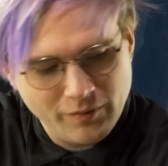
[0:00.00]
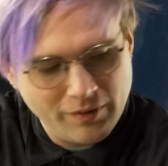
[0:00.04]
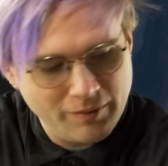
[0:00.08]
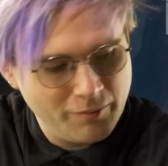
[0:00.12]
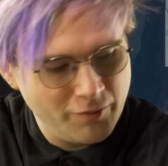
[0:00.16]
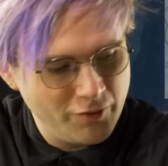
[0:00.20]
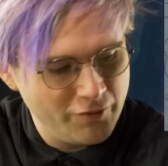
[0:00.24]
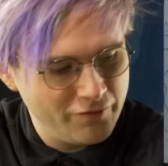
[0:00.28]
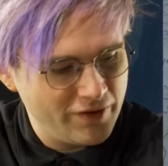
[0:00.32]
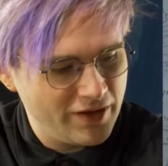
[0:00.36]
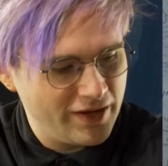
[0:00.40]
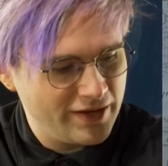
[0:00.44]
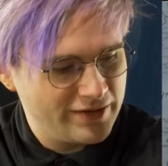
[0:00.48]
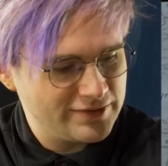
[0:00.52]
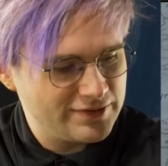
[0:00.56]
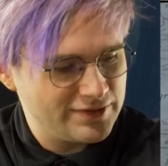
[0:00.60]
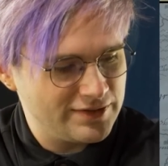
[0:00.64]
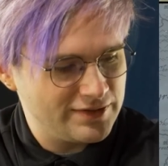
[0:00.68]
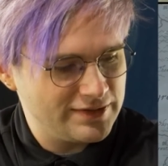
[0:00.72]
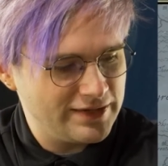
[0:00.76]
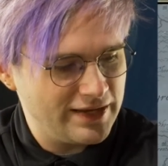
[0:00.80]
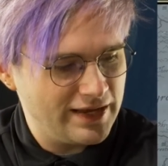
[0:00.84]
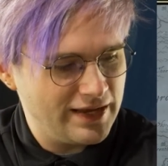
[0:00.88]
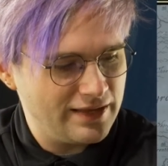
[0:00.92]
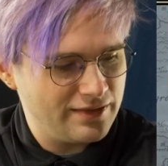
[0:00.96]
we move on
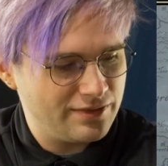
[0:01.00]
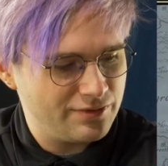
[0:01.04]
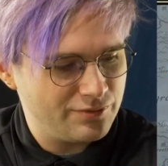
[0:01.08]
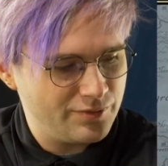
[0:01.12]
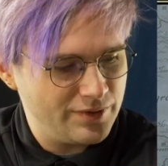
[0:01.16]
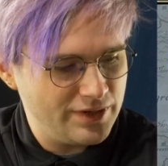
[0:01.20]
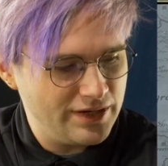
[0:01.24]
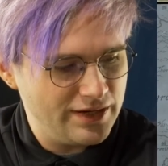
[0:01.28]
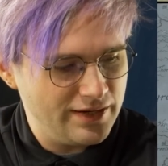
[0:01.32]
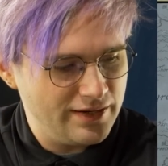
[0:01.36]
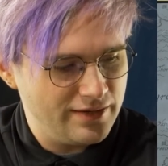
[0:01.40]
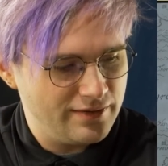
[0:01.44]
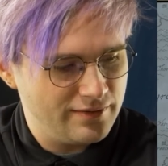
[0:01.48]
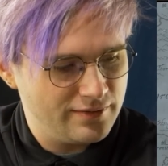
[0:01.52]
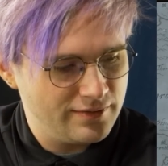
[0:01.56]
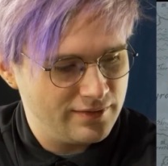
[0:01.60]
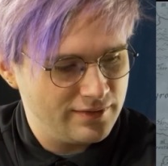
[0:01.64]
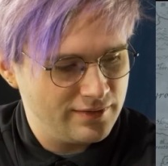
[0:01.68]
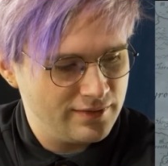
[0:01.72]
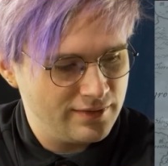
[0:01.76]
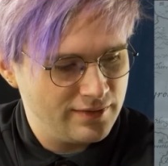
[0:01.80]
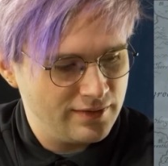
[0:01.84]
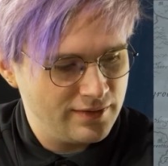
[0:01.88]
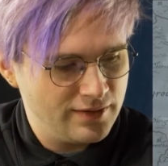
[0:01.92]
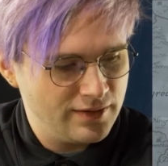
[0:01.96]
to day 3.
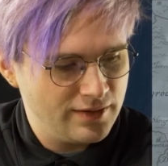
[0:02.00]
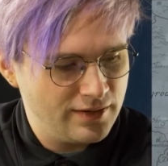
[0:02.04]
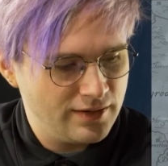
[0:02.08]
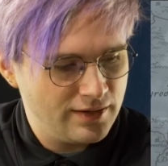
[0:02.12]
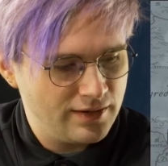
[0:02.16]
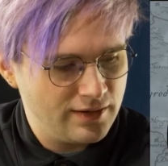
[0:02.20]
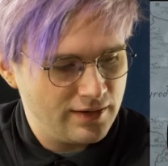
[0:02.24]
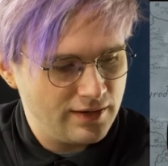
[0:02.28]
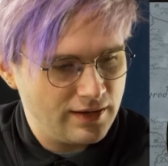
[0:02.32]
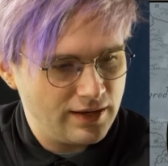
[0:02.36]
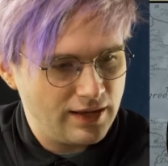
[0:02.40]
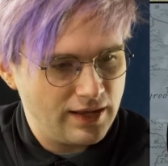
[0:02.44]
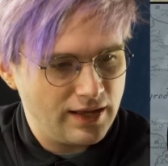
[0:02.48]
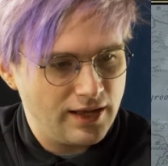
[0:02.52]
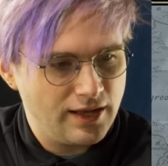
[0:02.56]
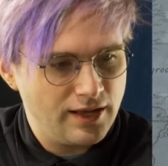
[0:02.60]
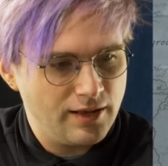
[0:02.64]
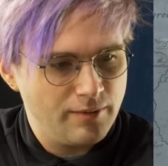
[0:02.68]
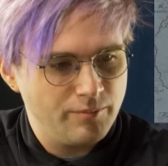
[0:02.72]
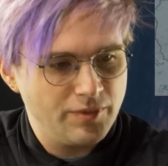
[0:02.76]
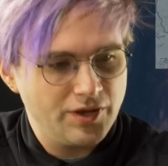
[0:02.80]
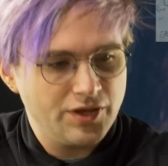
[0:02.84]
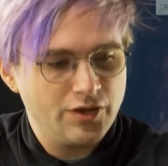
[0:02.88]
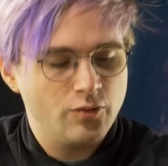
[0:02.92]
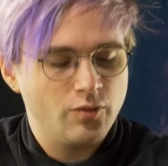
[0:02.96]

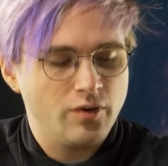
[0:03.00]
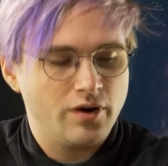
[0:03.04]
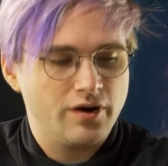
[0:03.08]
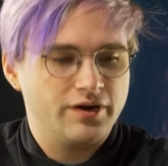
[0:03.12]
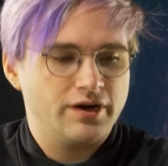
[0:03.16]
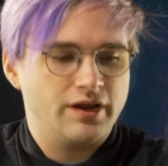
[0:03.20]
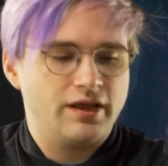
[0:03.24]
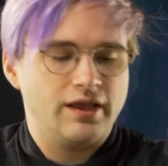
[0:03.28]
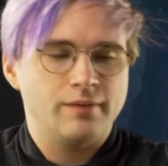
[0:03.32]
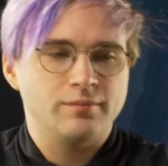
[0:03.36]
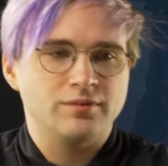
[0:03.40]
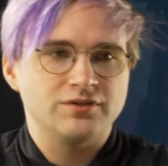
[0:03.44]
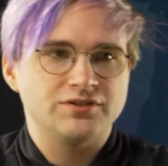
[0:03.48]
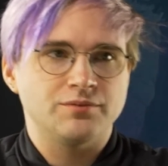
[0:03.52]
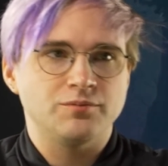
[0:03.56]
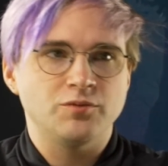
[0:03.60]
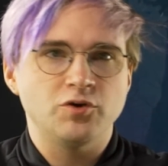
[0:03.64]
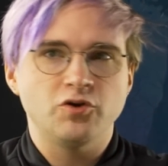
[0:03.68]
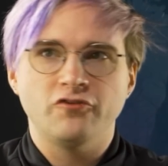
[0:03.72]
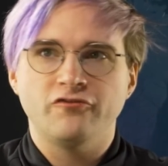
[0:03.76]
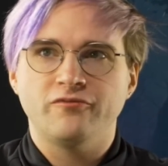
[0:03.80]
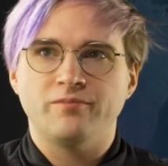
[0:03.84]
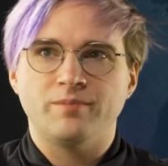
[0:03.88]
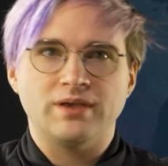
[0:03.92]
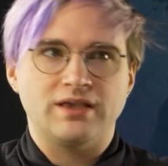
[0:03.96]
but you aren't able to
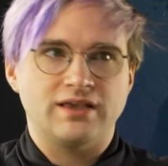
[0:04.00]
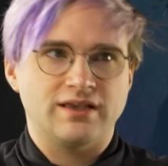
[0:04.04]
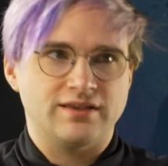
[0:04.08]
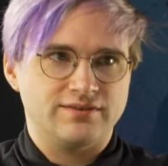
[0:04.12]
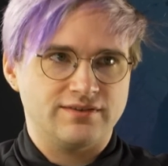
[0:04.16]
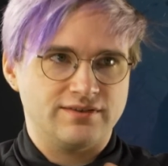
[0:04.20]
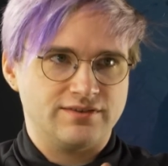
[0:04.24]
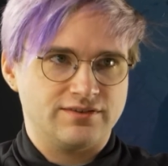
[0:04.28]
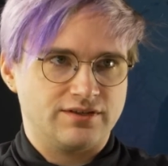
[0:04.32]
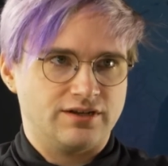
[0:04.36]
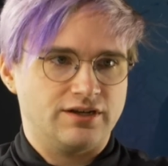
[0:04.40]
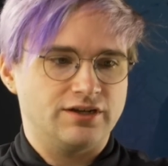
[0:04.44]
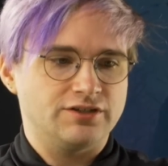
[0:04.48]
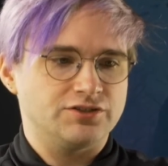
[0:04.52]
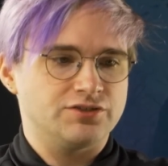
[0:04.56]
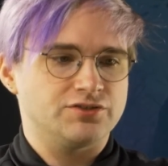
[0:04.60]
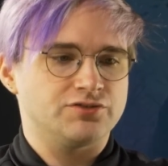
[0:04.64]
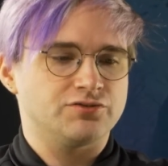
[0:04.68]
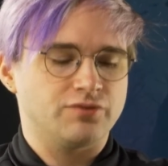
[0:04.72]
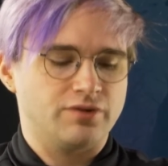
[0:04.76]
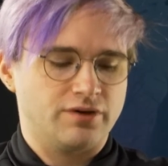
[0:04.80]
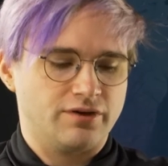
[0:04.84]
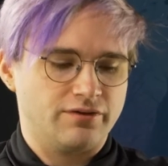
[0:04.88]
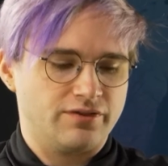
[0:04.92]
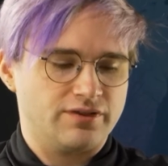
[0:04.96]
move because it's going to just
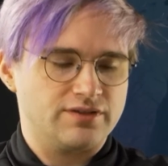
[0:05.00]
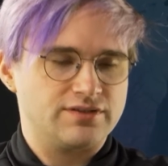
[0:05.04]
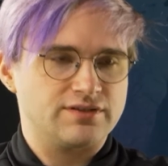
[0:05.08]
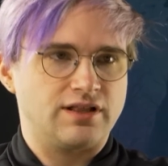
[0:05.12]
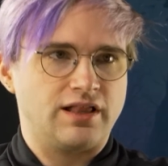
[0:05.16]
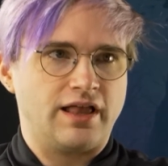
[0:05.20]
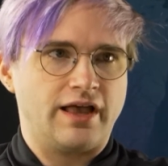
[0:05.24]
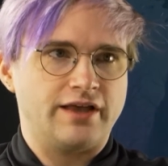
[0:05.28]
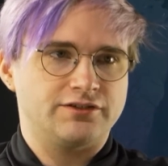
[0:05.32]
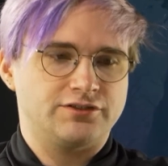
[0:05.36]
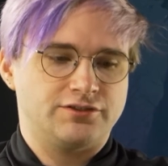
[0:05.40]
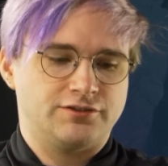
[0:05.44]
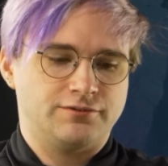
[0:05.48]
trigger this clash.